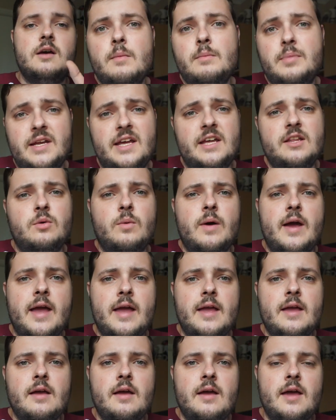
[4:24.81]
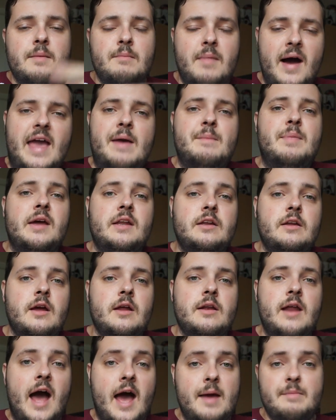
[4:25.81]
But either way, in my
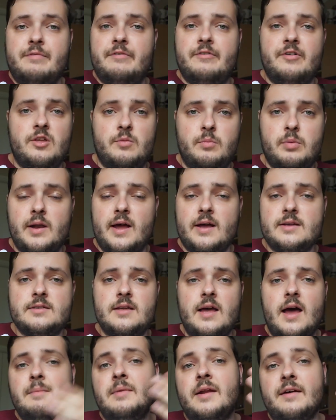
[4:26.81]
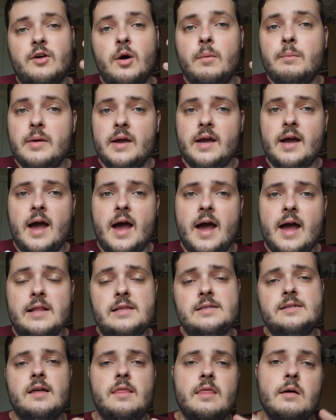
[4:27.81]
opinion, I prefer the Plus. I mean, I've got bigger
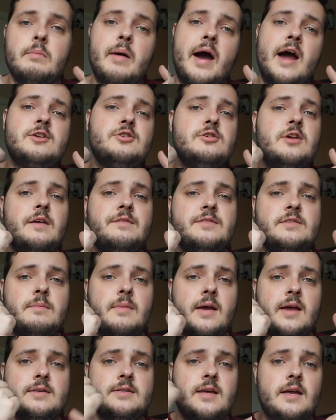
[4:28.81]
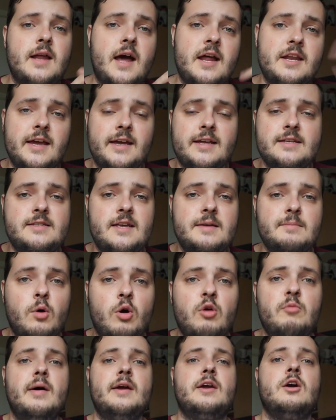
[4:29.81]
hands, the battery life is amazing, and I can see
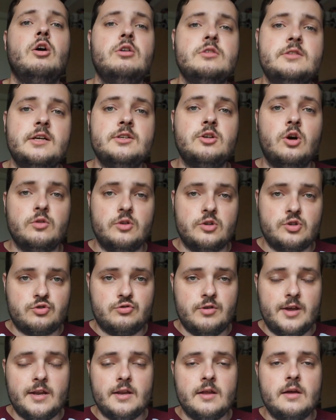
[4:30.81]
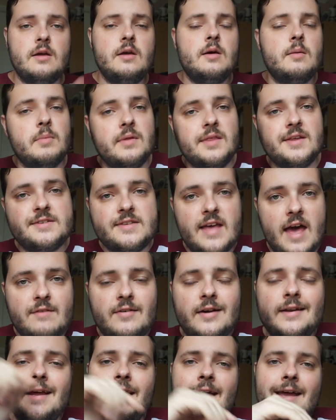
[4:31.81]
more of my content on the screen. But the
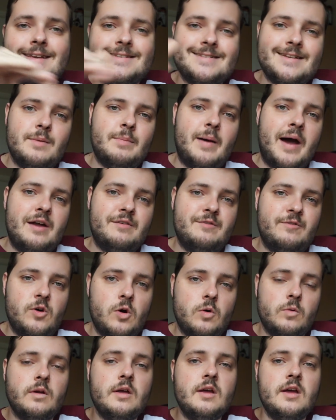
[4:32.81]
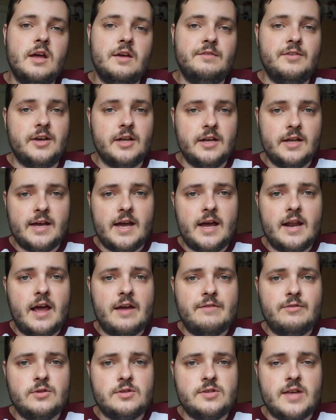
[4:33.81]
7 isn't a bad phone. If you're going to get an
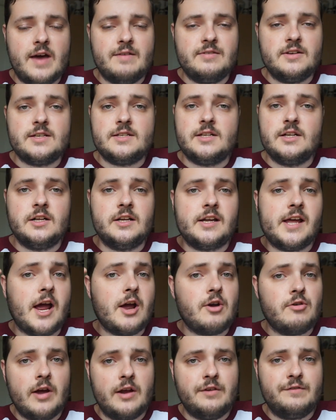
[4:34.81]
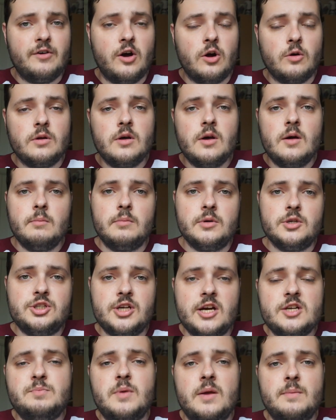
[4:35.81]
iPhone 7, you're still going to get a great phone, but
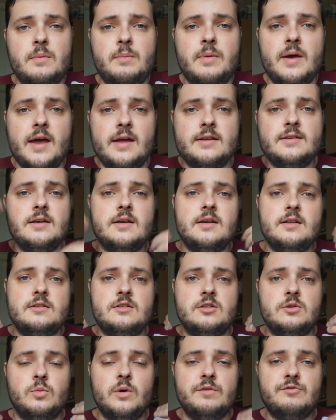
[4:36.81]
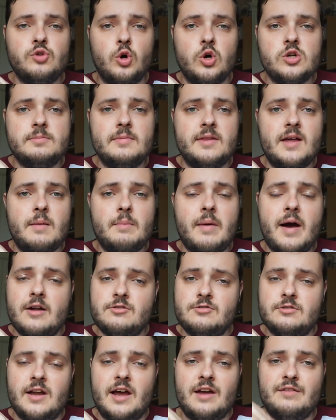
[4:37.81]
just be prepared to withdraw some of that
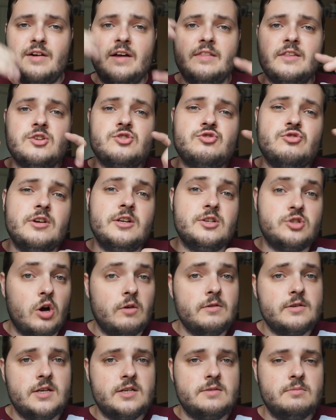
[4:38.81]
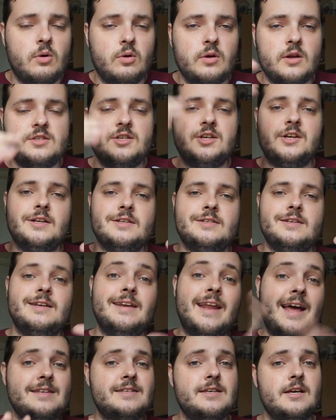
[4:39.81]
battery life, and the screen is obviously smaller, so you're going to see
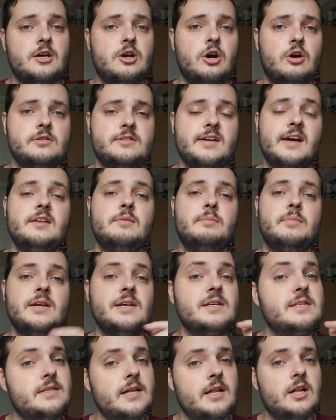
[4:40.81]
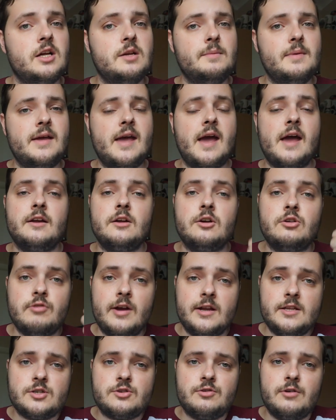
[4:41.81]
less of your content, but you're still going to be getting a
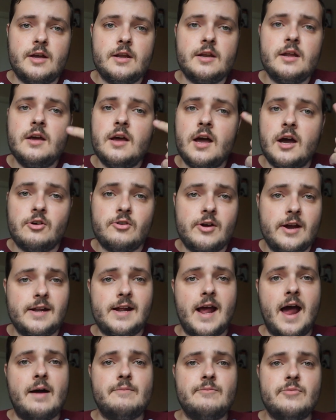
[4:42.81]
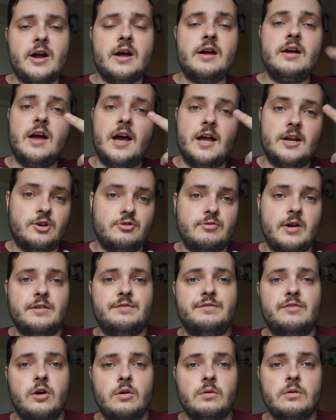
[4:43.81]
great screen, a great camera, and a great
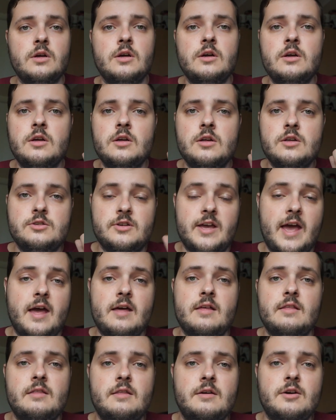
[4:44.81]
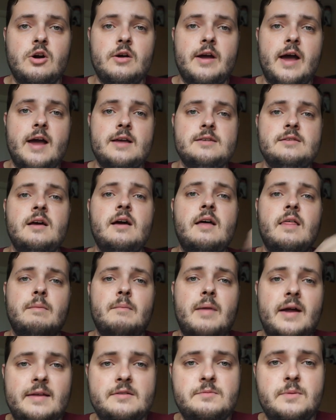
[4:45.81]
phone. So yeah, there you go, guys.
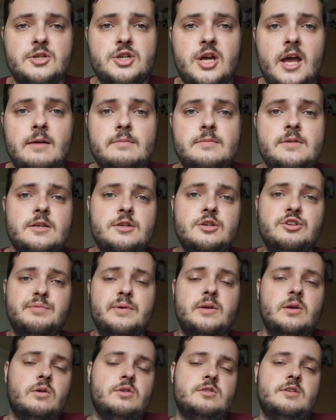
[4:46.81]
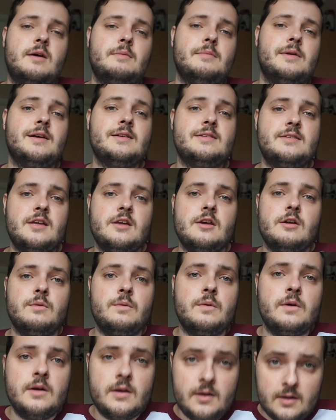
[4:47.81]
My name's been James, you've been awesome, and I'll see
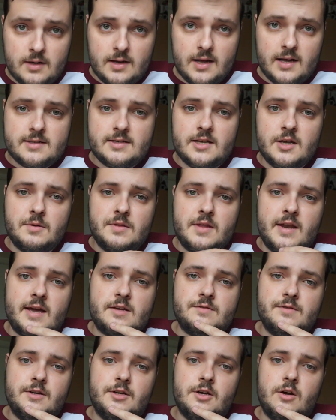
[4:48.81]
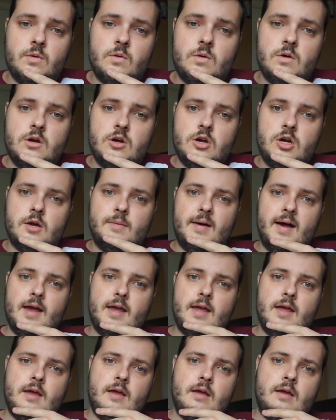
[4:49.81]
you in the next video.
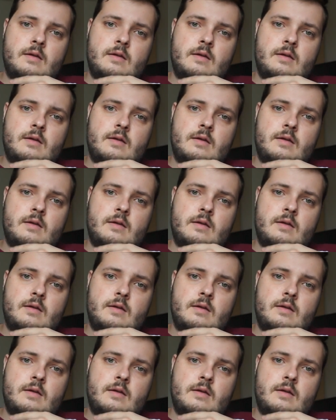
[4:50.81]
Goodbye.